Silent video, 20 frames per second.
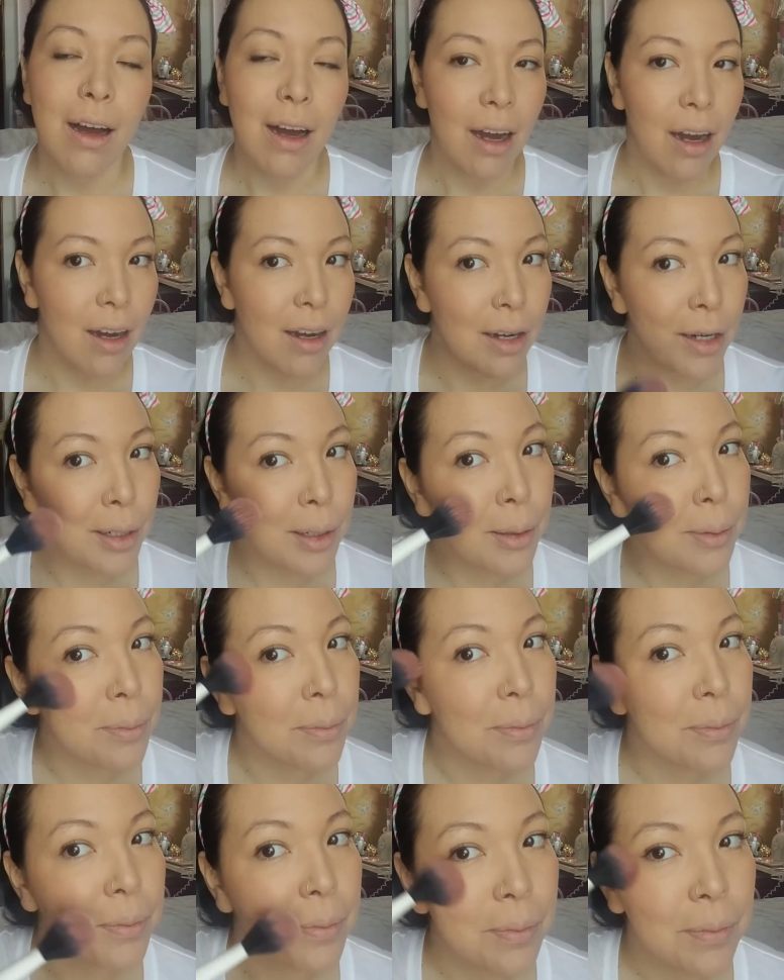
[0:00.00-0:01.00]

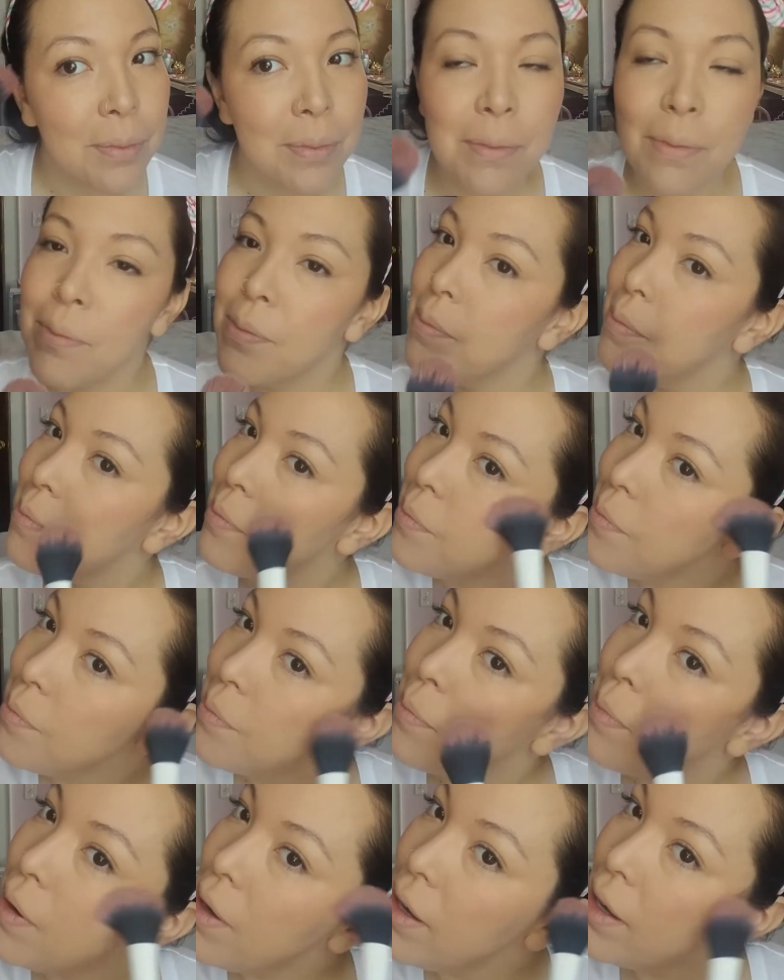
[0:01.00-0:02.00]

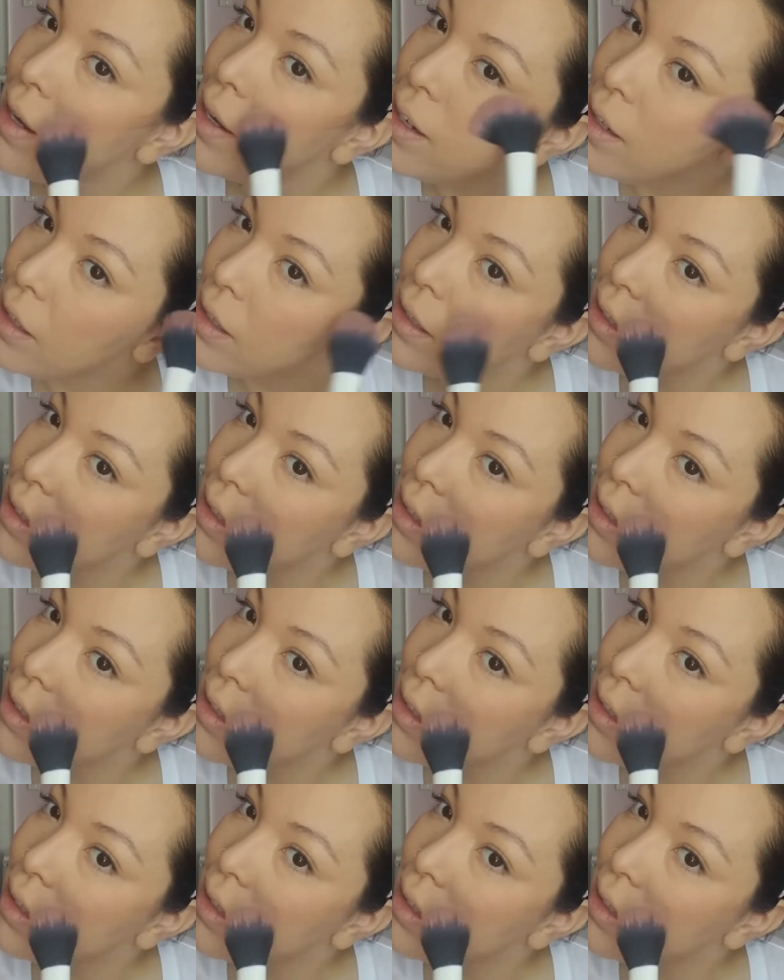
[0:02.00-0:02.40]
But